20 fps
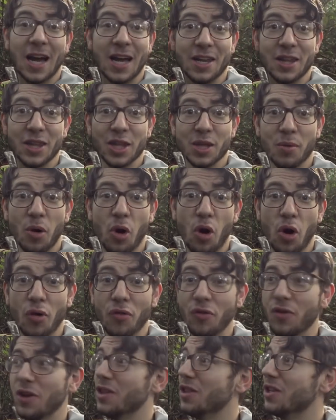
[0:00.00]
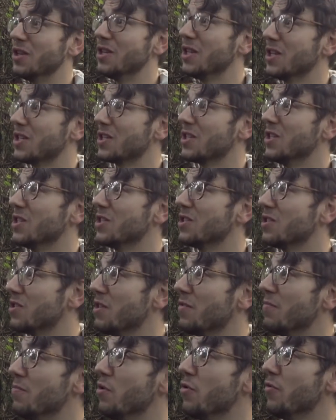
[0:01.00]
and them off in the distance as
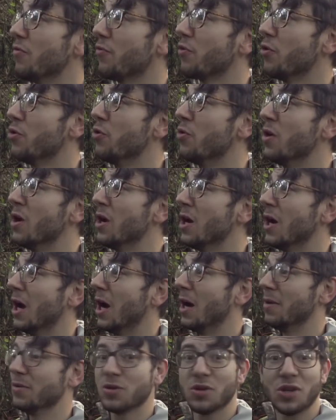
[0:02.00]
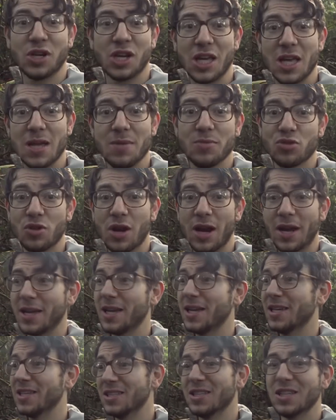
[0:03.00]
they've moved through, so I'm going to keep
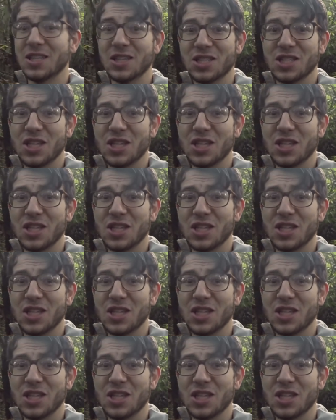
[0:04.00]
tracking and